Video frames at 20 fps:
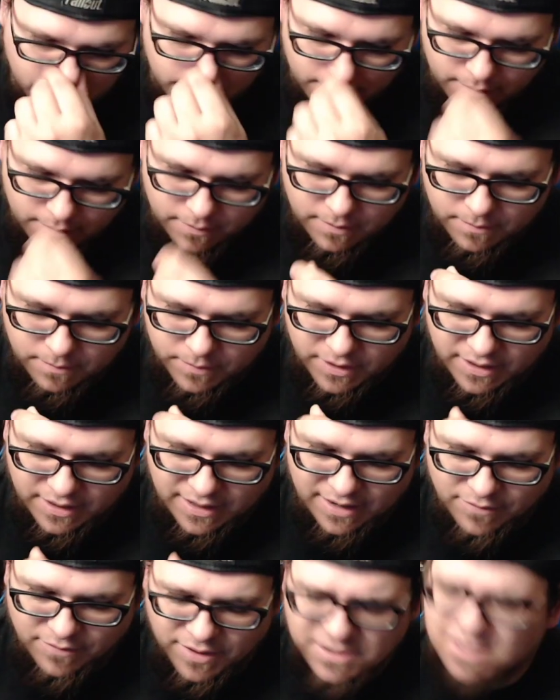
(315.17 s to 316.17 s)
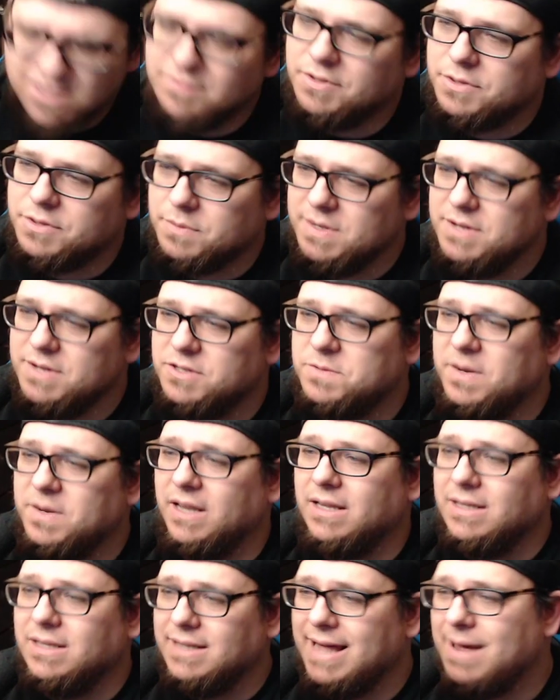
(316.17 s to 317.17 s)
But in Resident Evil 3, you spend a
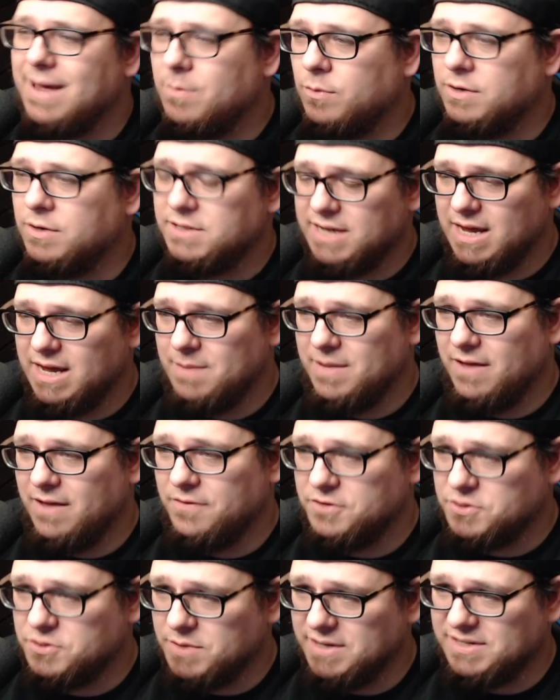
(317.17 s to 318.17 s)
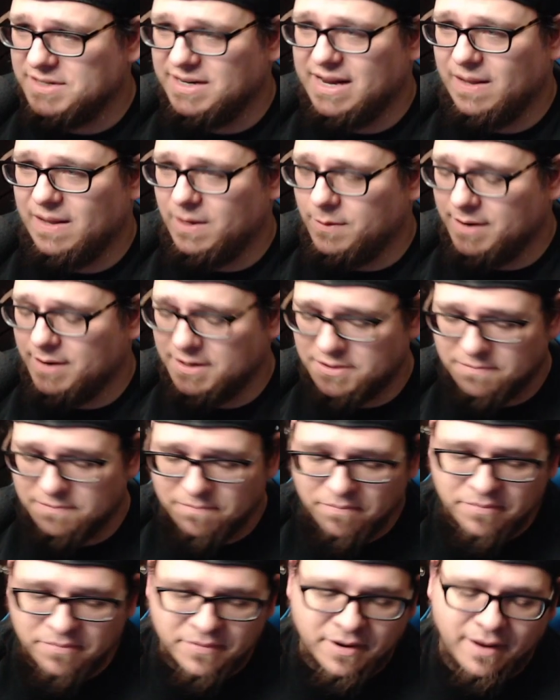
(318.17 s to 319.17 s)
lot more time out in the streets and alleyways,
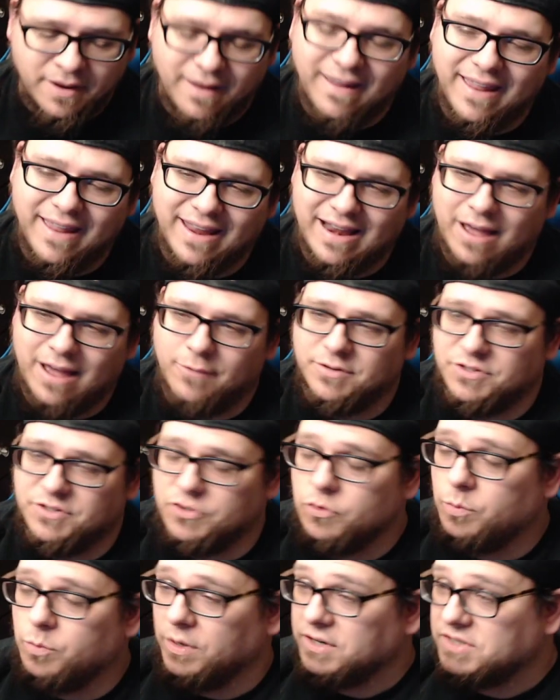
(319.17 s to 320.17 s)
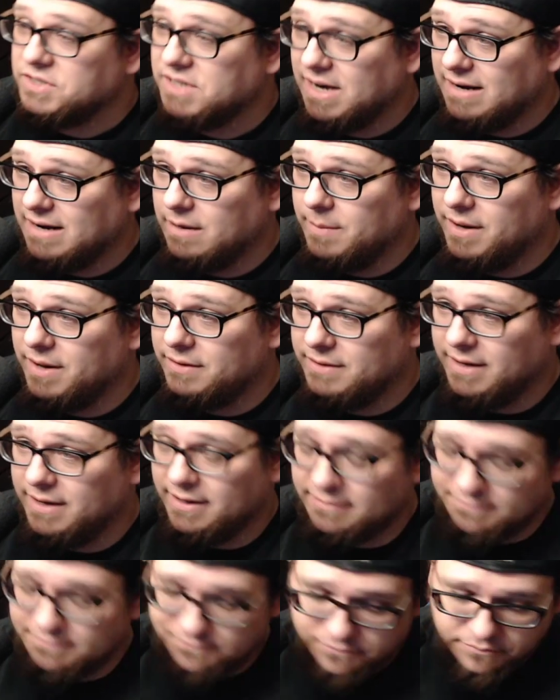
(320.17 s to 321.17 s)
and I was super excited about that
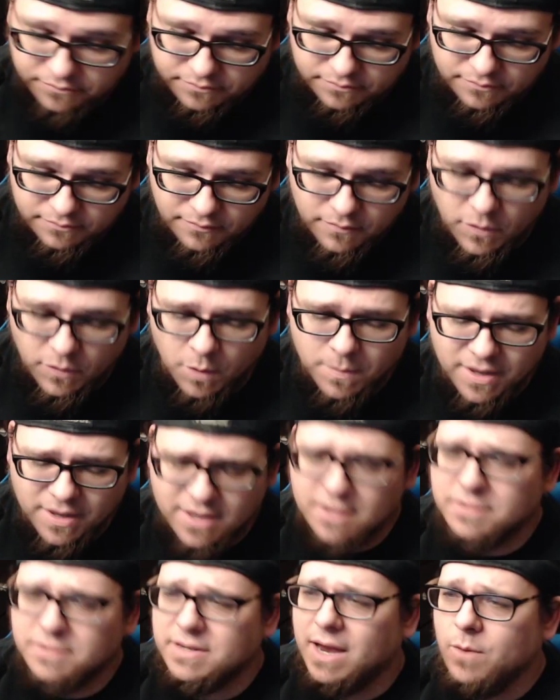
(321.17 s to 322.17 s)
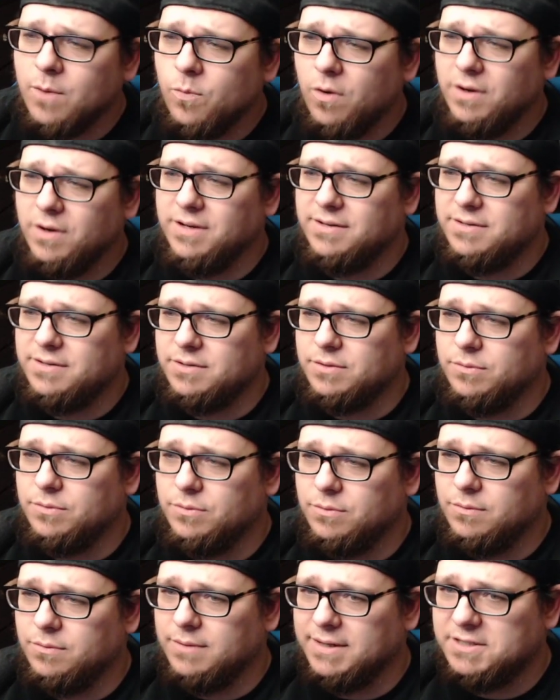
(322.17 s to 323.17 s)
because I wanted
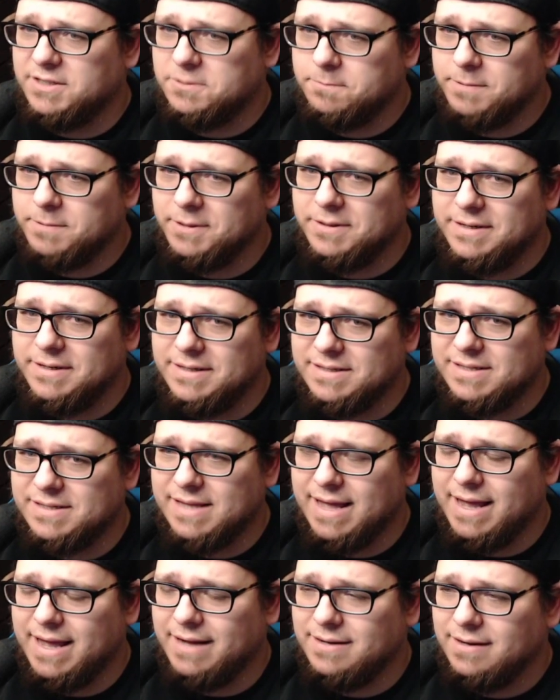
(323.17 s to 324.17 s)
to experience that